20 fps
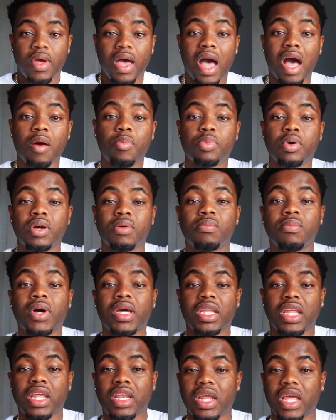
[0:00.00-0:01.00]
I'll put
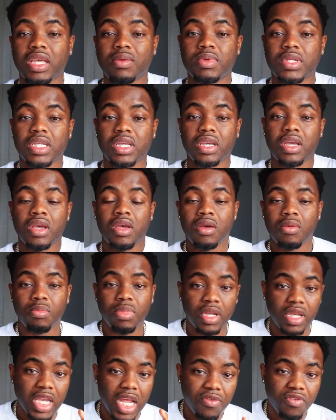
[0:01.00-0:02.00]
money in AMC,
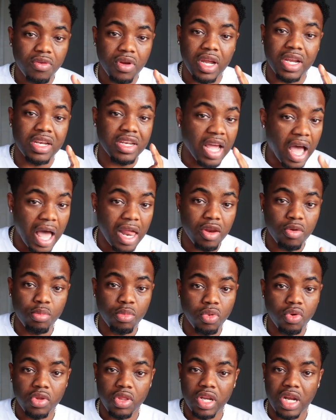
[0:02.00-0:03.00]
but never a dollar
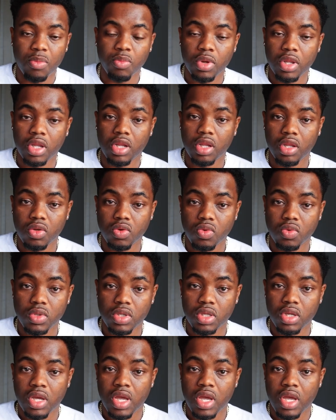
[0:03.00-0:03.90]
more than I'm willing to lose.